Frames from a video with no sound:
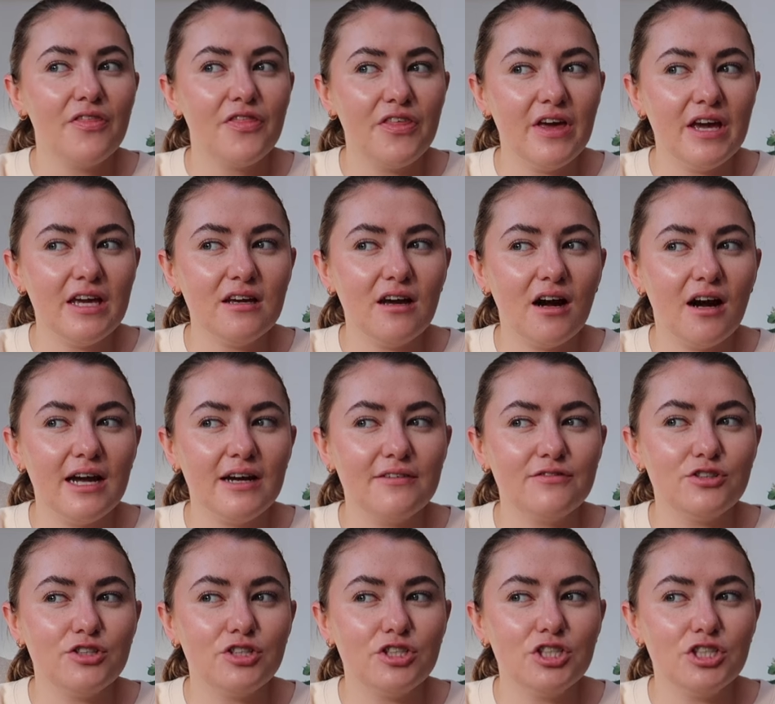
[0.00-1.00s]
think I have
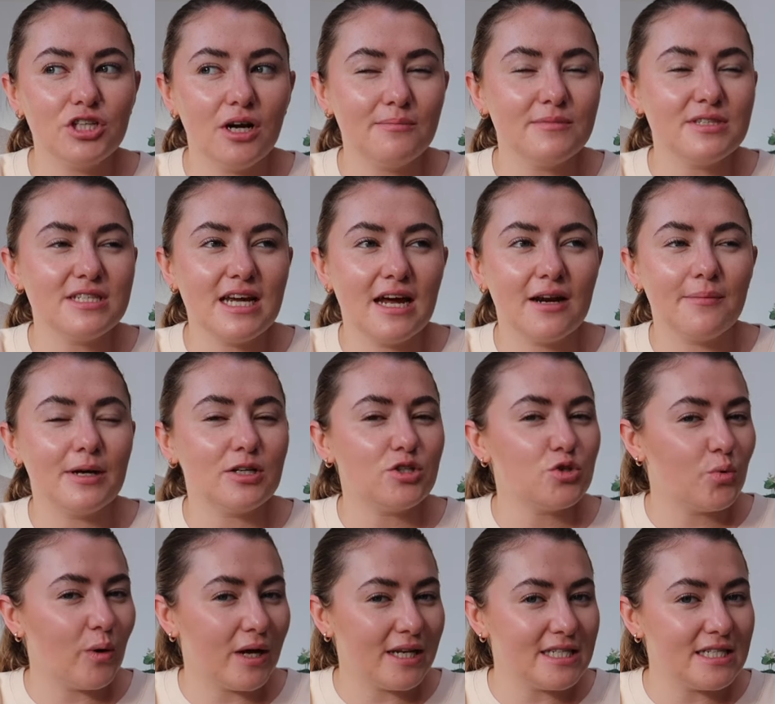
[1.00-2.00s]
jumped down about
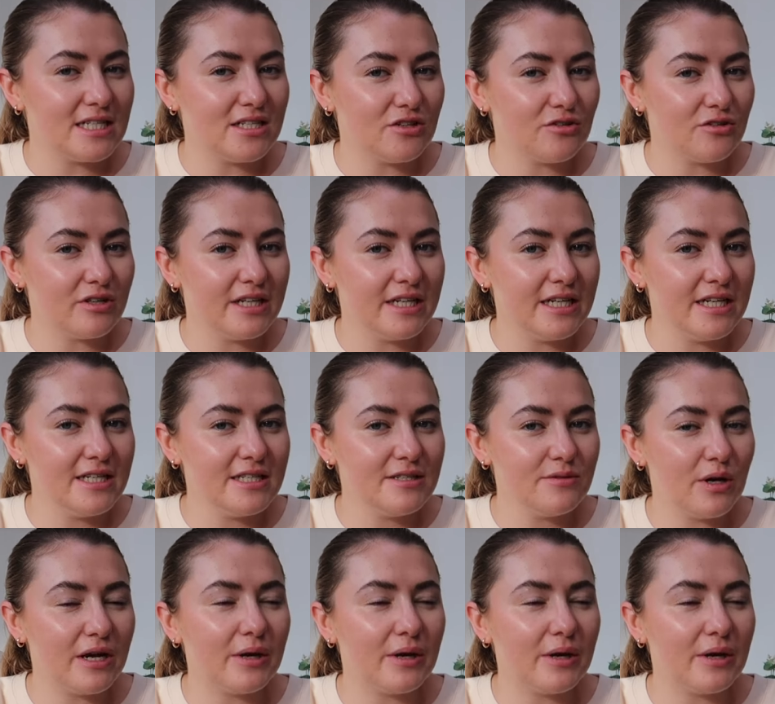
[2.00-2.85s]
twenty degrees.